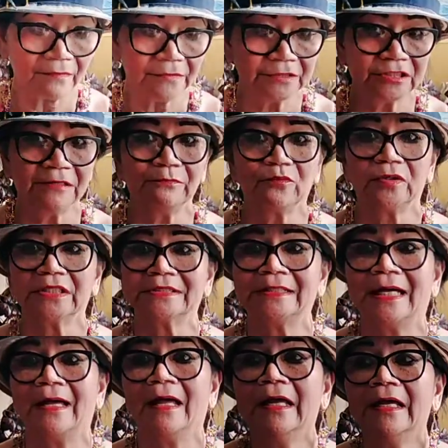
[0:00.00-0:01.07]
Simple as
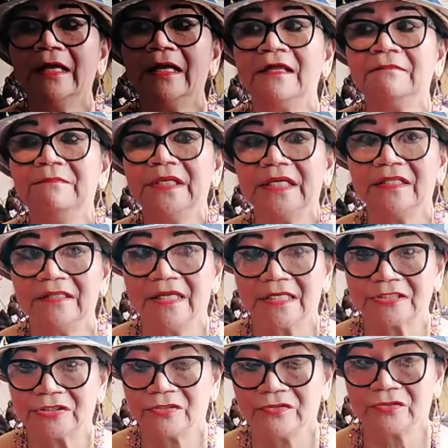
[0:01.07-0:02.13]
that. And be
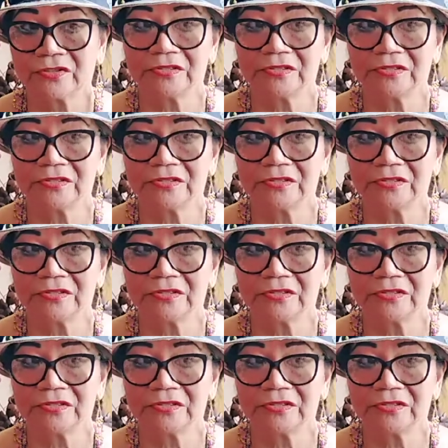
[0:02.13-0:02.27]
industrious.